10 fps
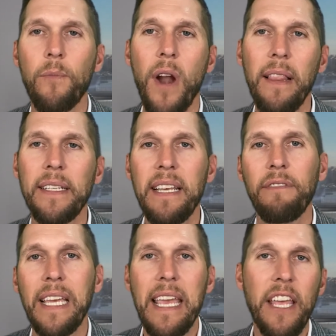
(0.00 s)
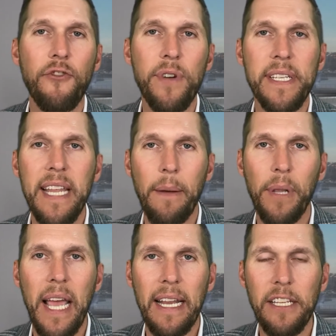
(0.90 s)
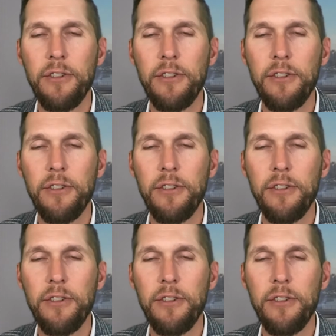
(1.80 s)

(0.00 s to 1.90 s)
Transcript: relatively interesting planning